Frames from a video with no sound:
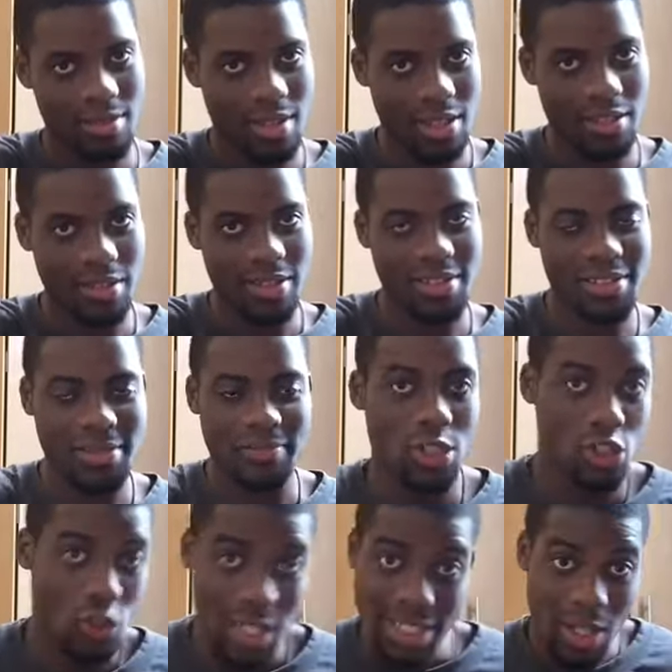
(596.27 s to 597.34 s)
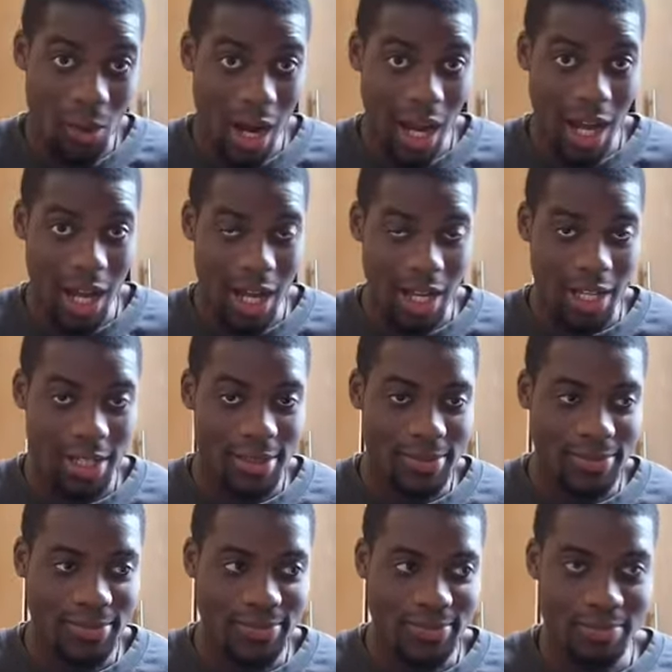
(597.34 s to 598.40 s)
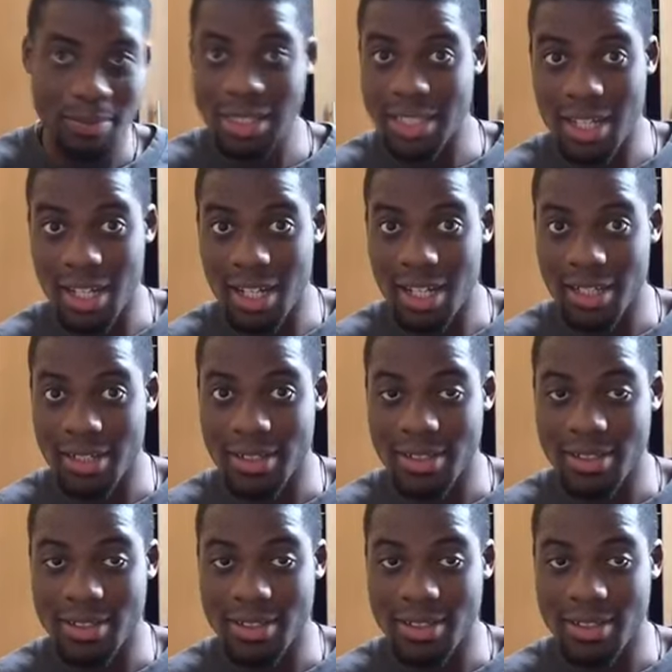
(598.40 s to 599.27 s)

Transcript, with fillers: Thank you, Kazim. So they do Matane.